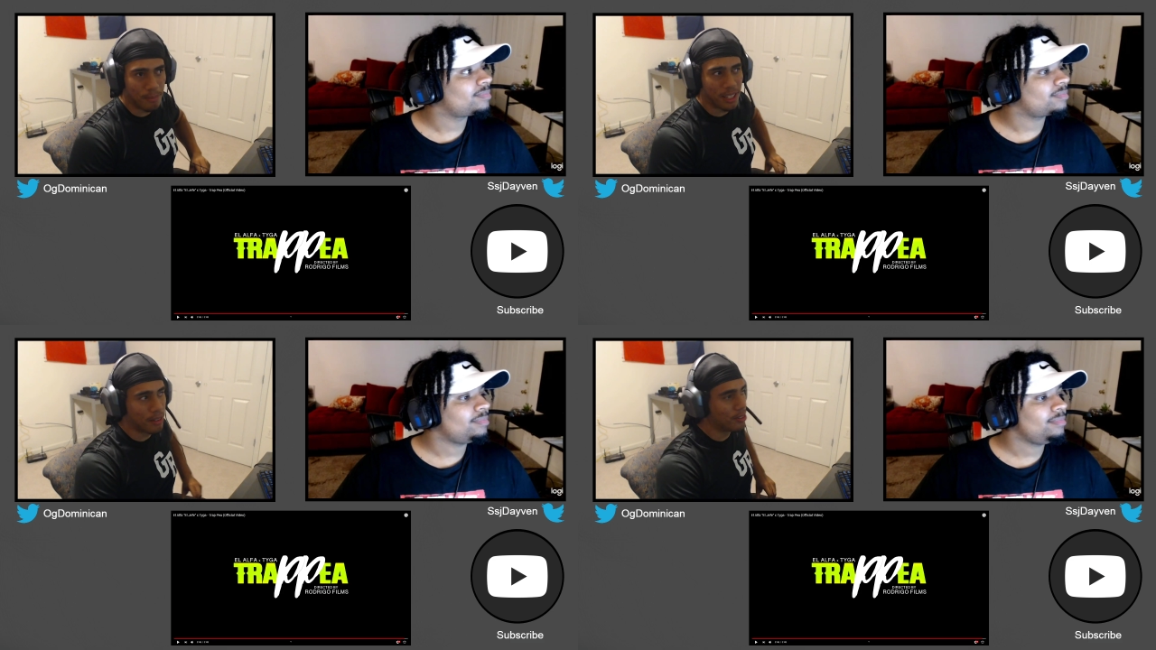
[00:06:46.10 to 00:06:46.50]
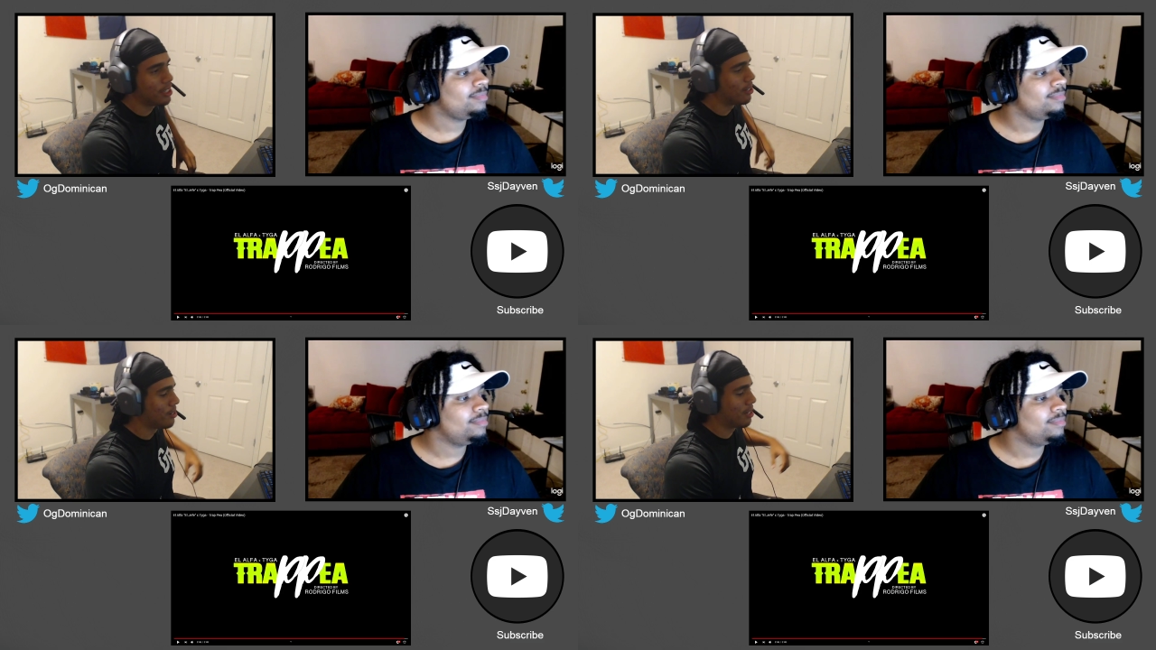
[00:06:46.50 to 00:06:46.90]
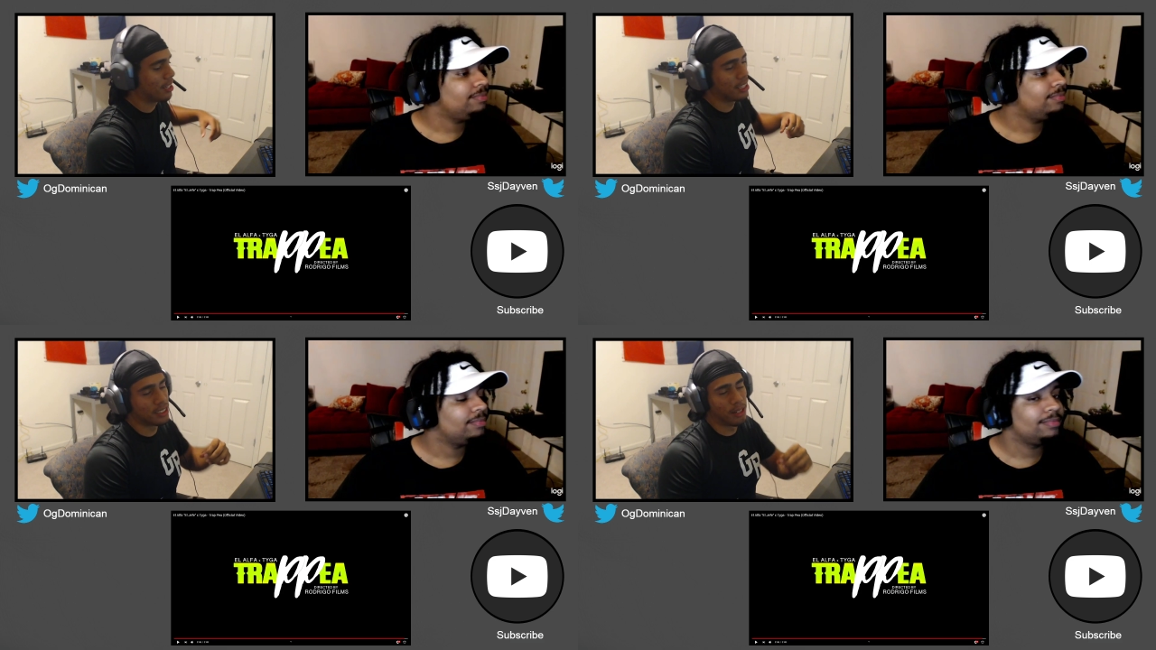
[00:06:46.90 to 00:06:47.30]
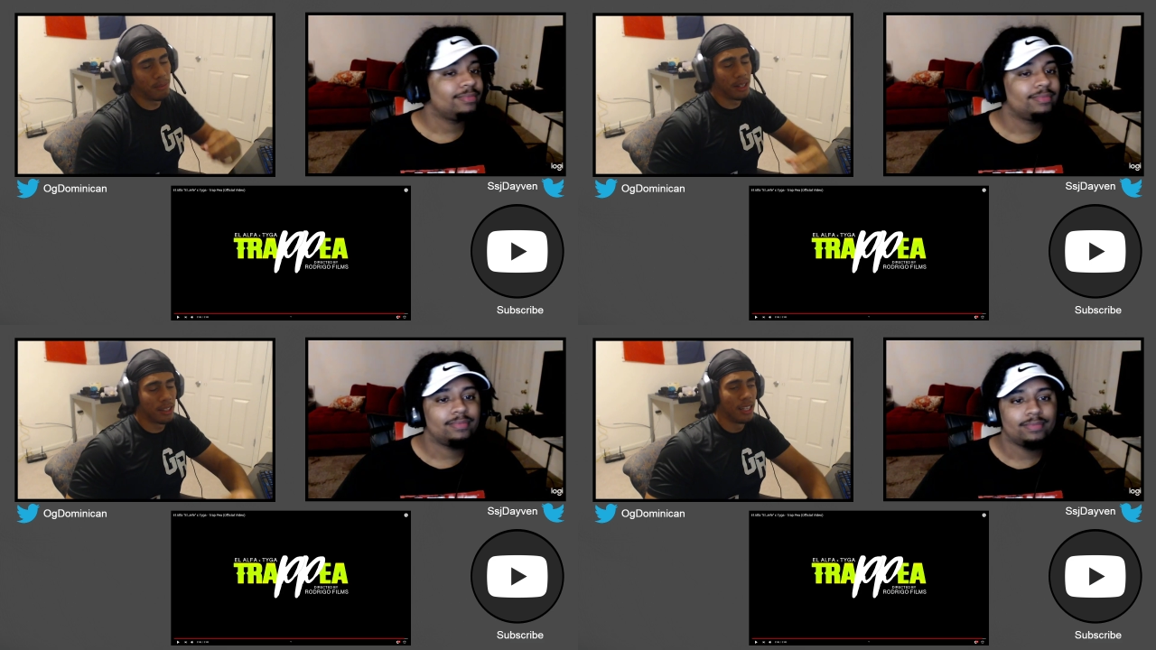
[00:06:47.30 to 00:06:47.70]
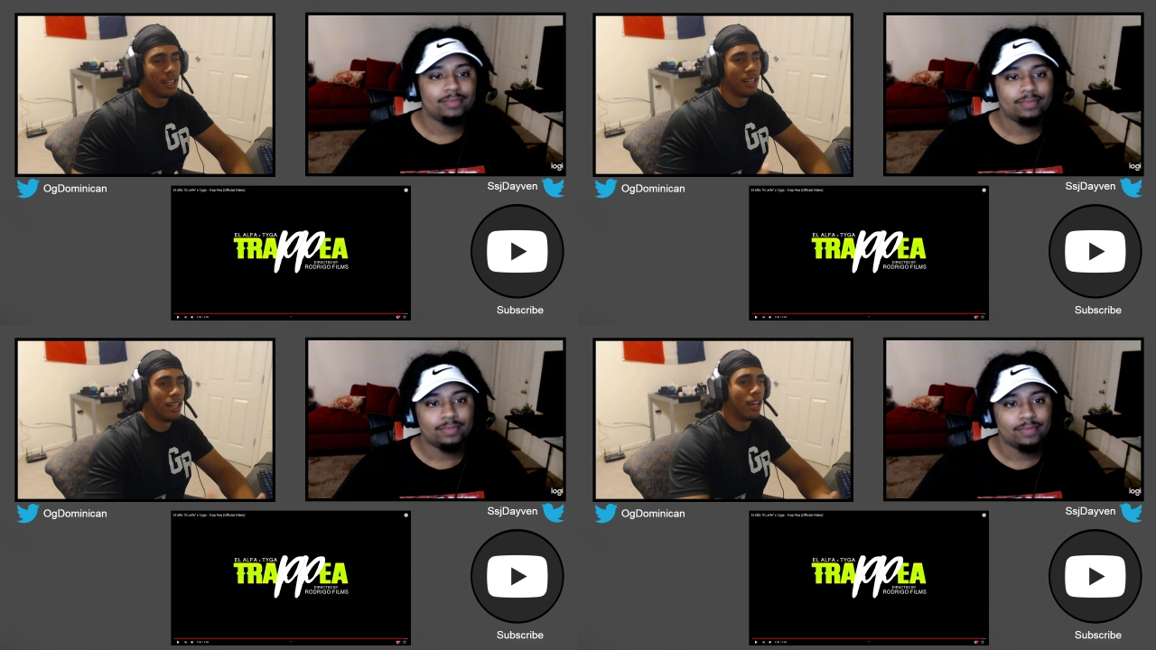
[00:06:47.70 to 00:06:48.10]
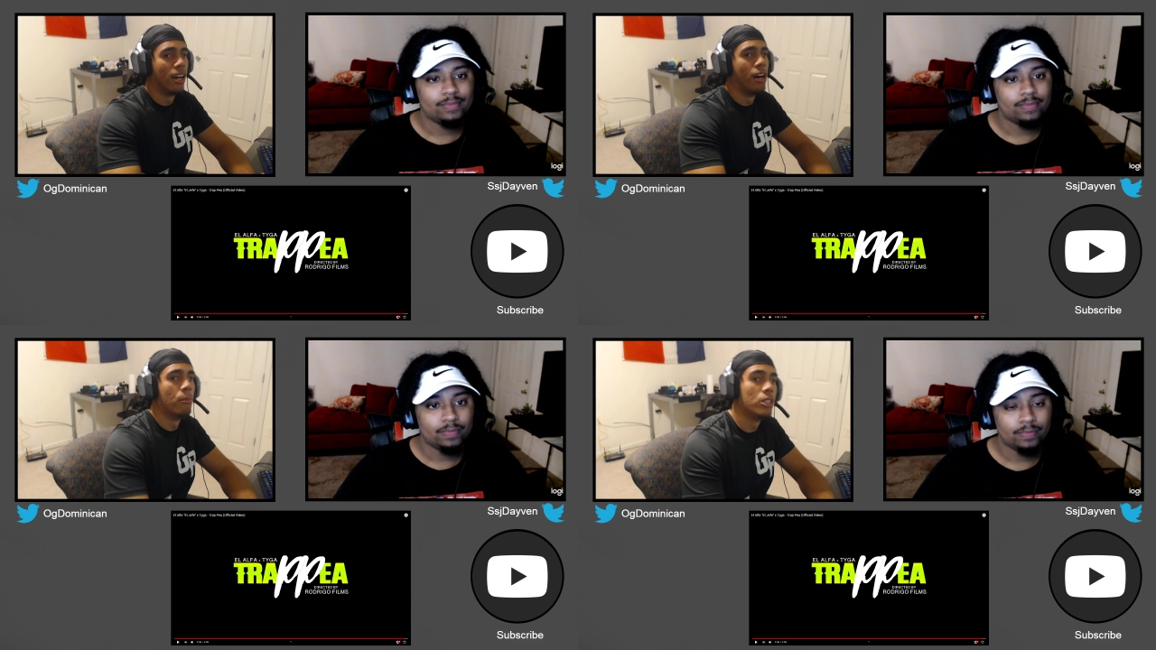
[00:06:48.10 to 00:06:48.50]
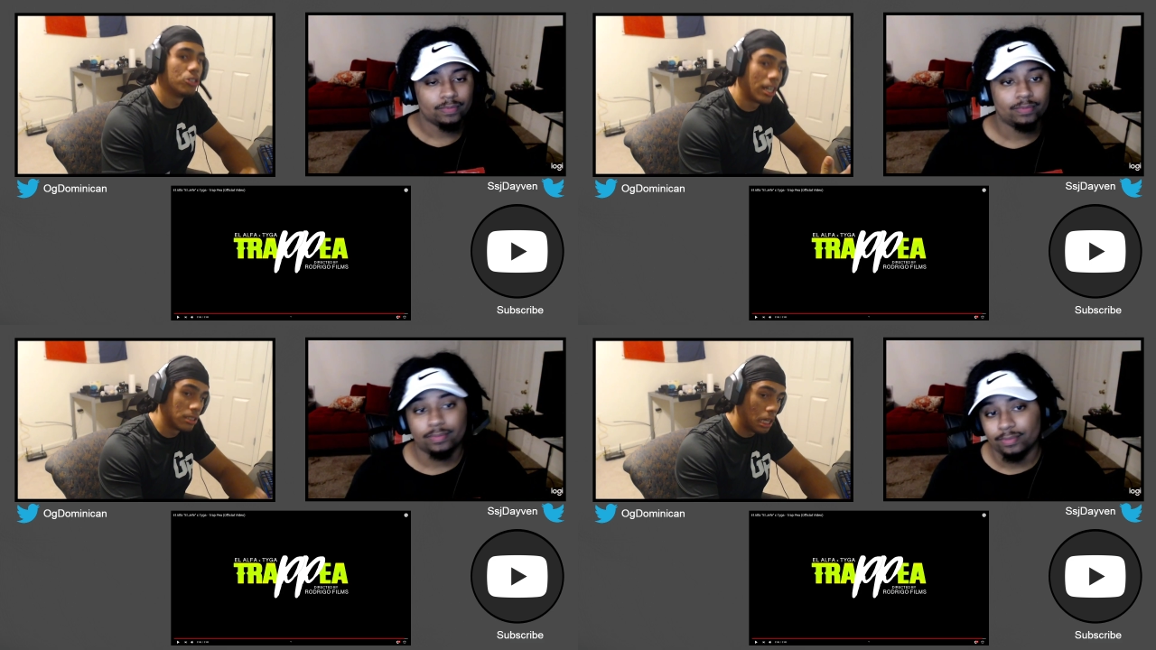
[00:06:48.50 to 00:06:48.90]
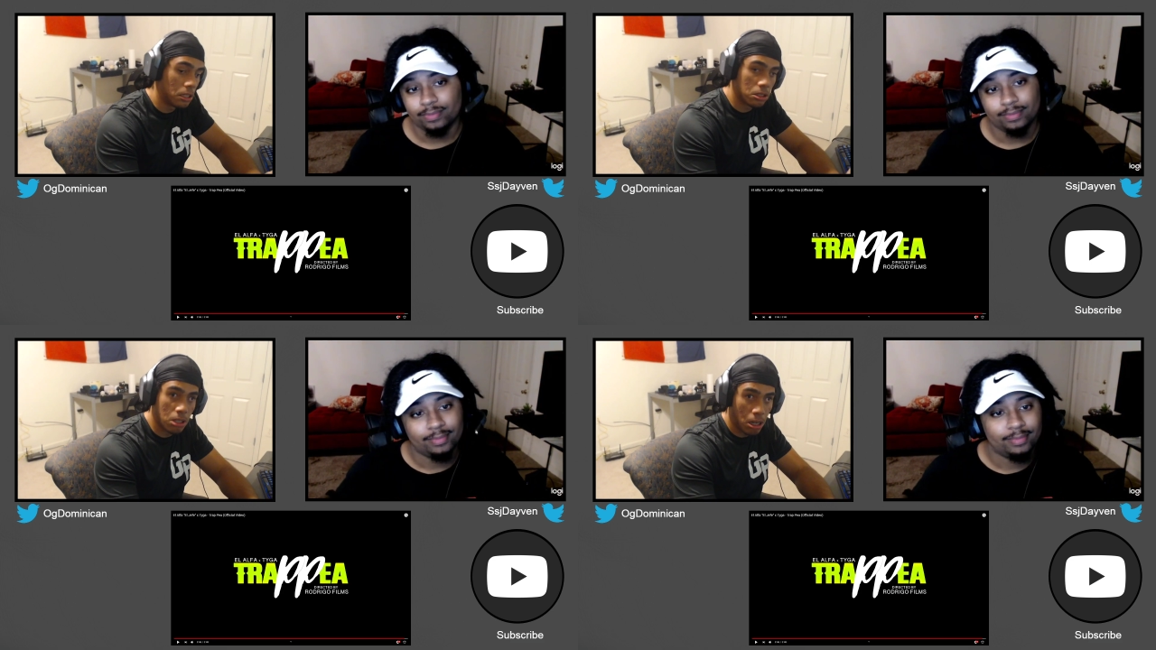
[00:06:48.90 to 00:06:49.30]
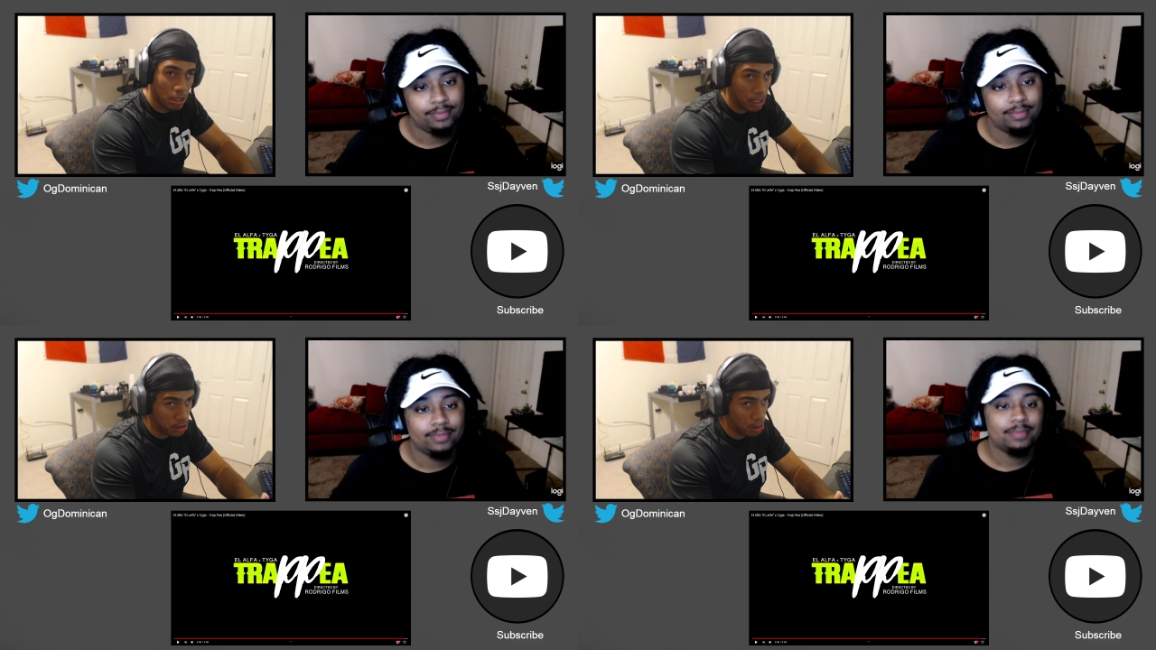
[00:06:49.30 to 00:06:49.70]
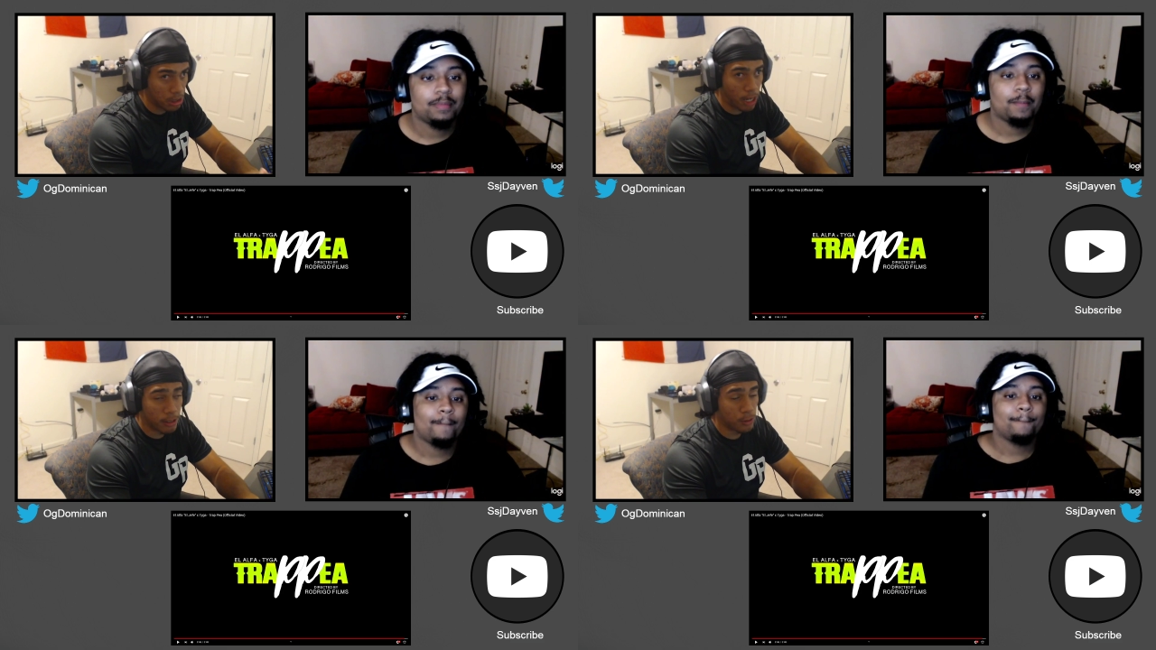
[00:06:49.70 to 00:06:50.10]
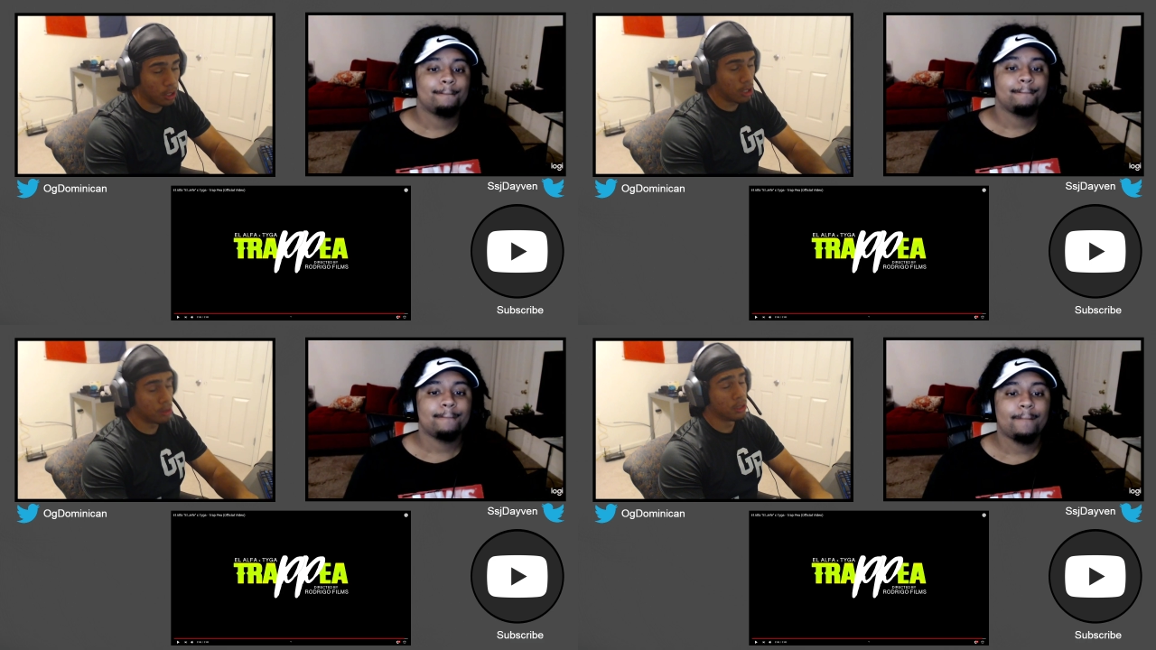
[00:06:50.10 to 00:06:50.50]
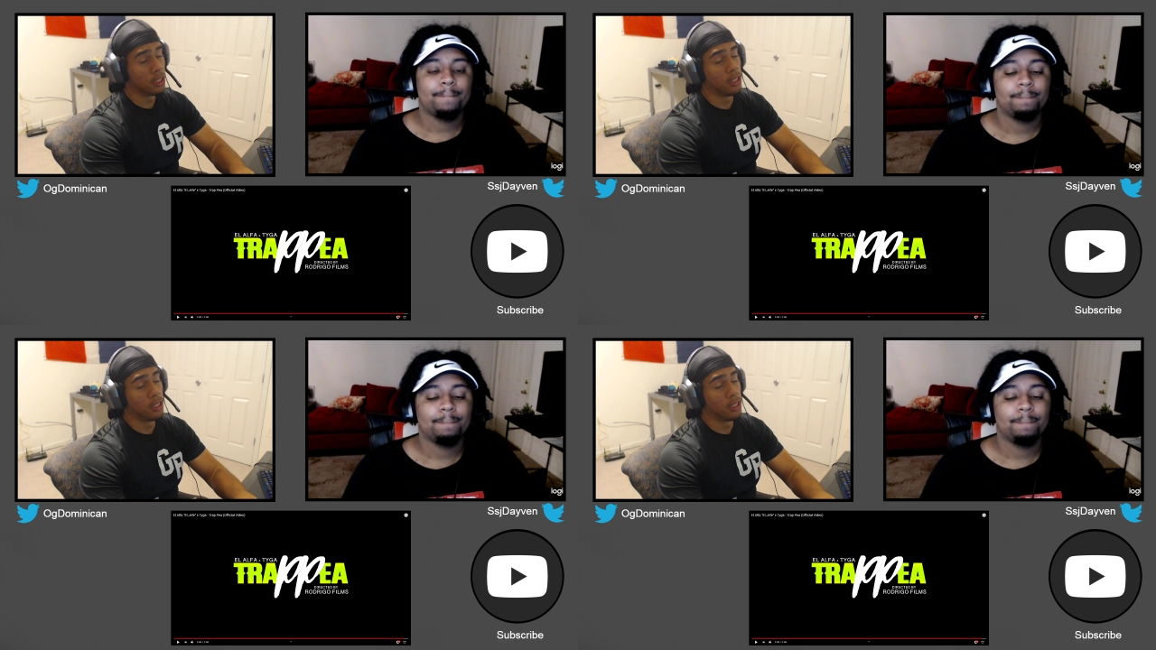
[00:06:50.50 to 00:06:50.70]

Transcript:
Speaker 1: make a video in, in less than a month. Um, but did you guys like the song? Let us know in the comments below.